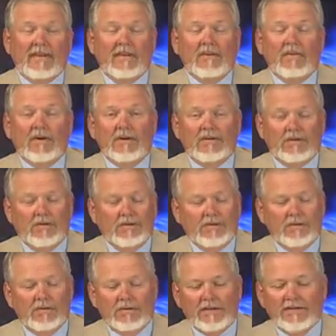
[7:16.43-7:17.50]
Well,
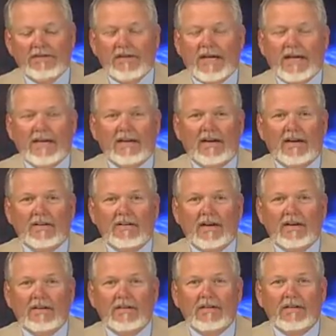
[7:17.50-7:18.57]
you mentioned that, and
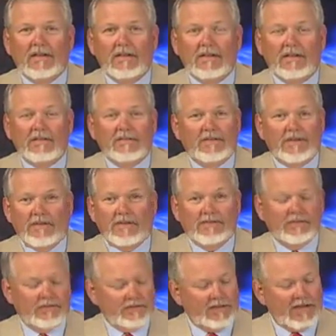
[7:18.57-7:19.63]
ironically enough, and this
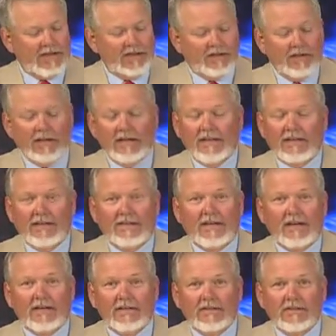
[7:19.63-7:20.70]
was not on any of the
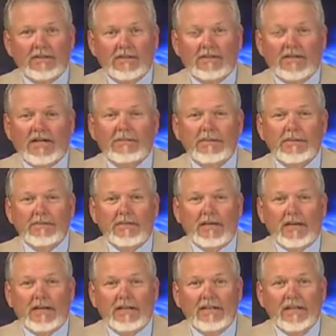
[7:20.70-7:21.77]
dockets or the topics
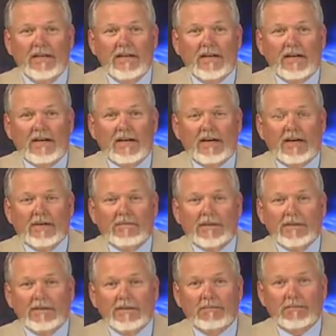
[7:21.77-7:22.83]
tonight,
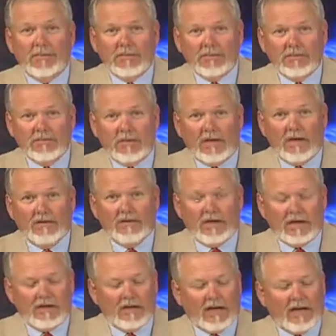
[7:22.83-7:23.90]
President Bush's wife,
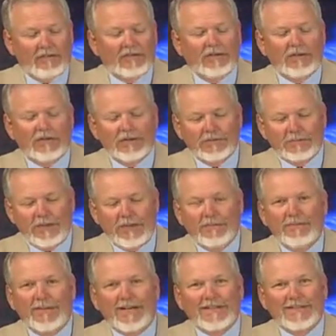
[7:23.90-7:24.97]

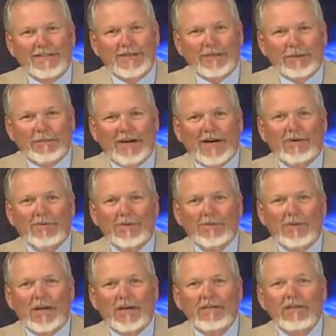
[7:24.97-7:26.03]
President Obama's
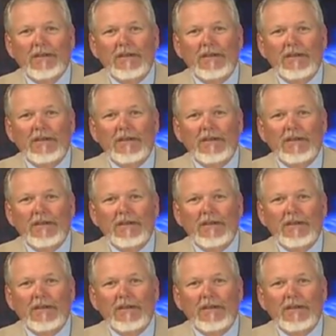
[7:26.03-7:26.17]
wife,